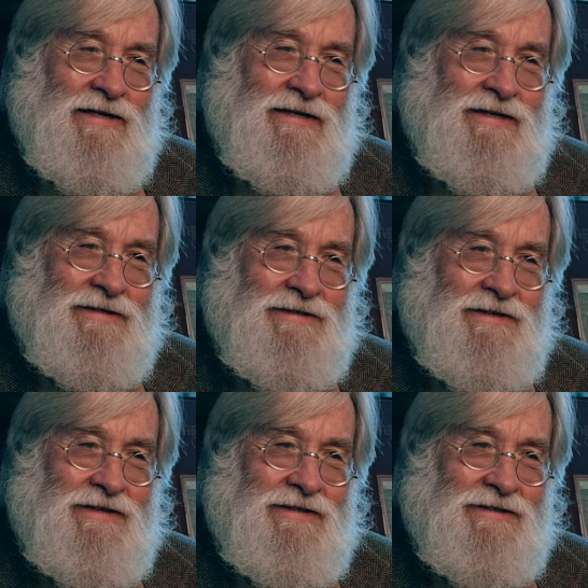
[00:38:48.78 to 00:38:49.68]
And,
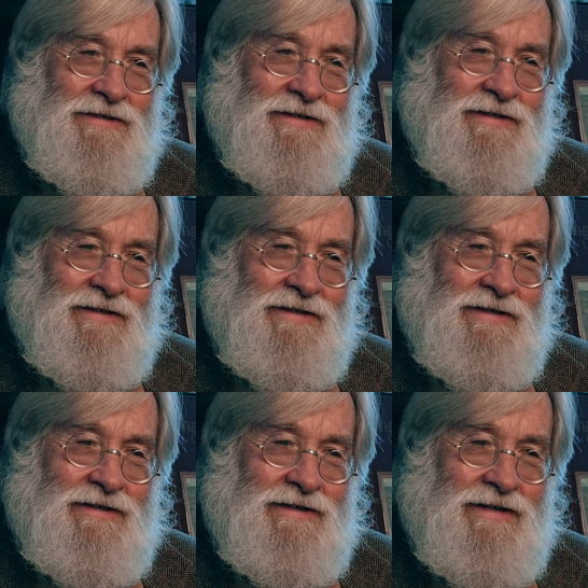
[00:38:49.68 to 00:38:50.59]
uh,
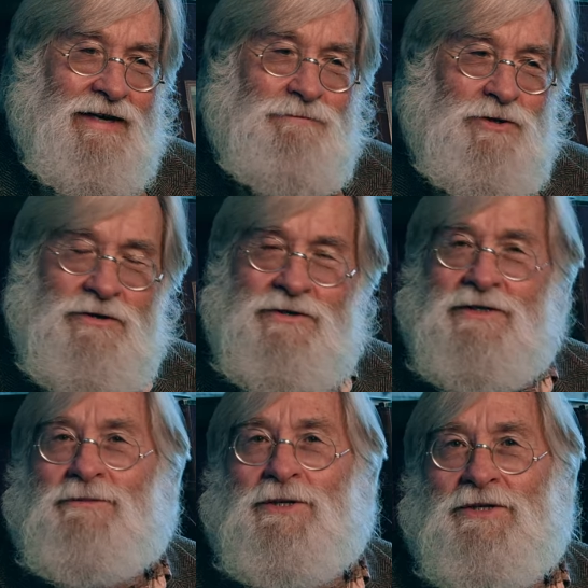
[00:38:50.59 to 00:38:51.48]
and I'm
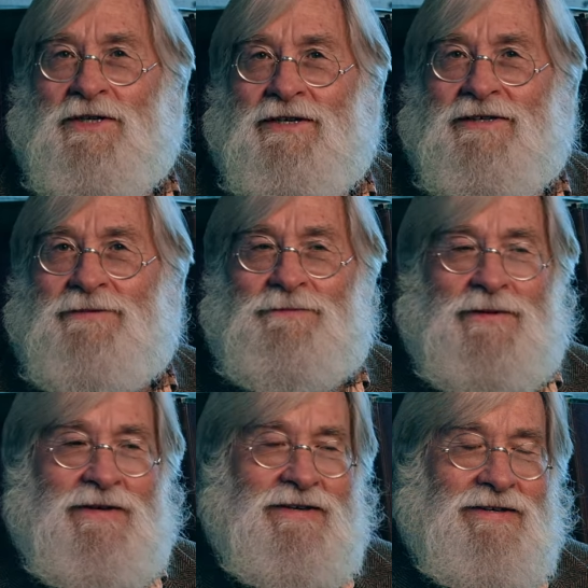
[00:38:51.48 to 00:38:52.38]
hugely appreciating it.
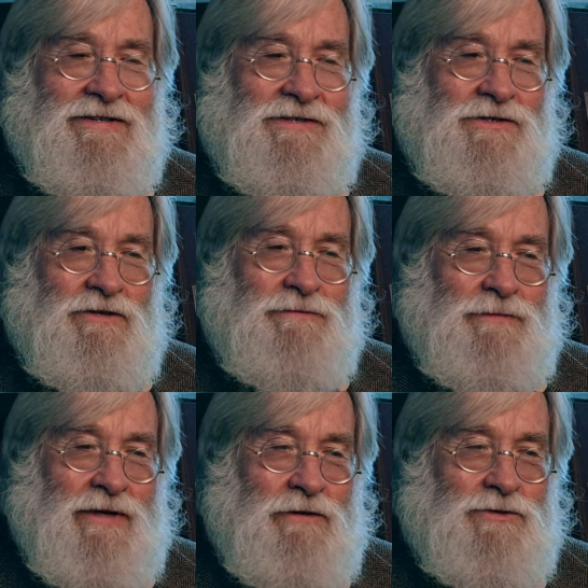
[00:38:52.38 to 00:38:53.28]
So
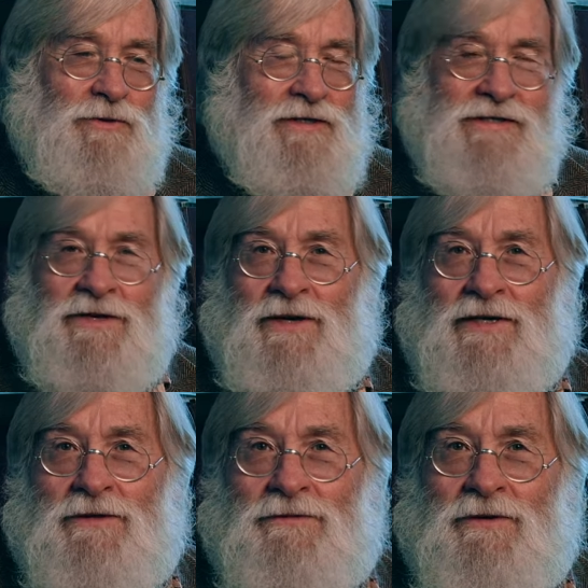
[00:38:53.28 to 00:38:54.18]
I always wanted to say
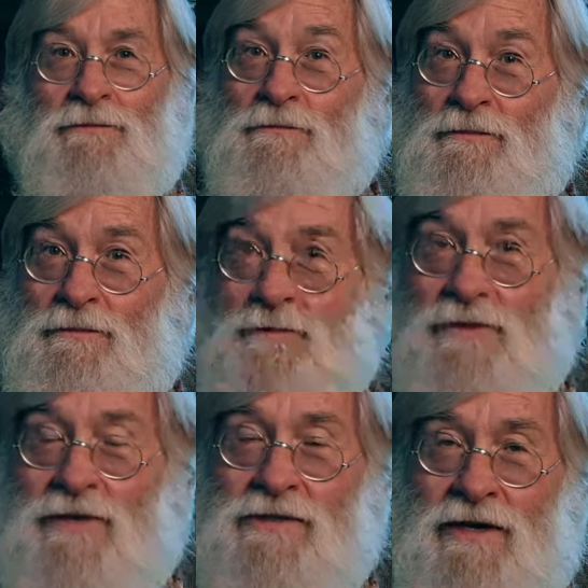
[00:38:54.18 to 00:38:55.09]
thank you for,
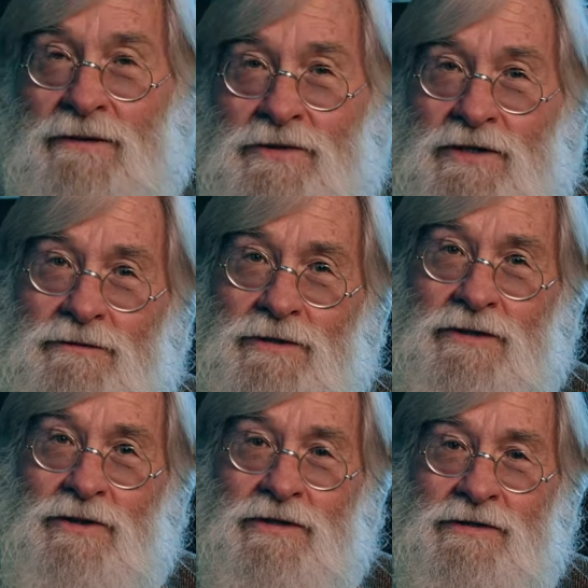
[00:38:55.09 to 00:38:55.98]
as Gammell said to me
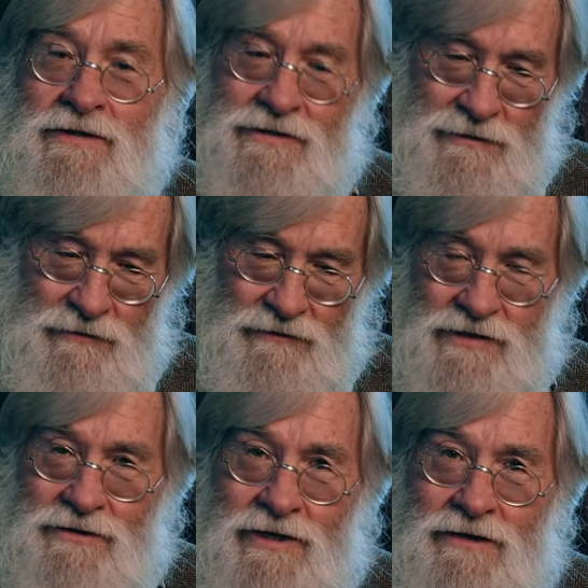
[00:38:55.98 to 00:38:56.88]
once, and some of
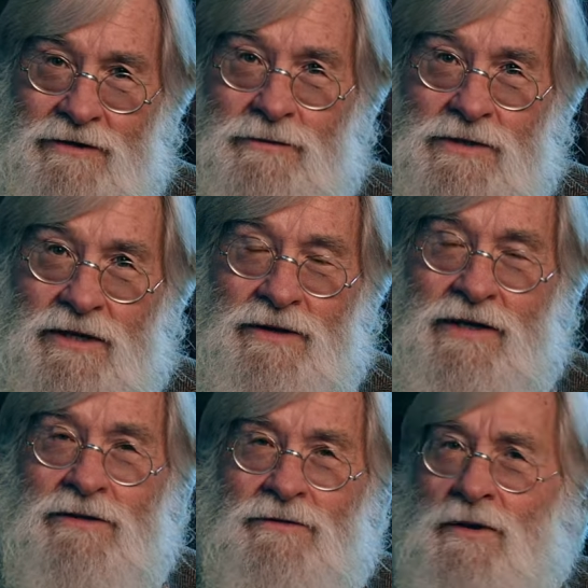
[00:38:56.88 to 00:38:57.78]
us around him, he said,
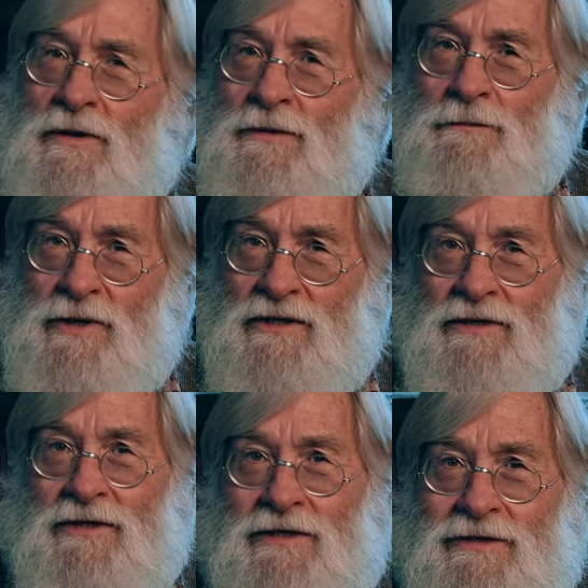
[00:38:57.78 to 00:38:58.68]
thank you for
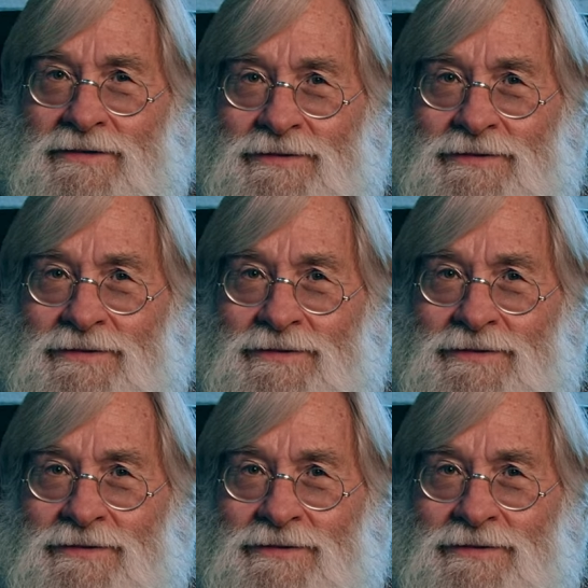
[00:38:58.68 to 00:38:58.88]
being there.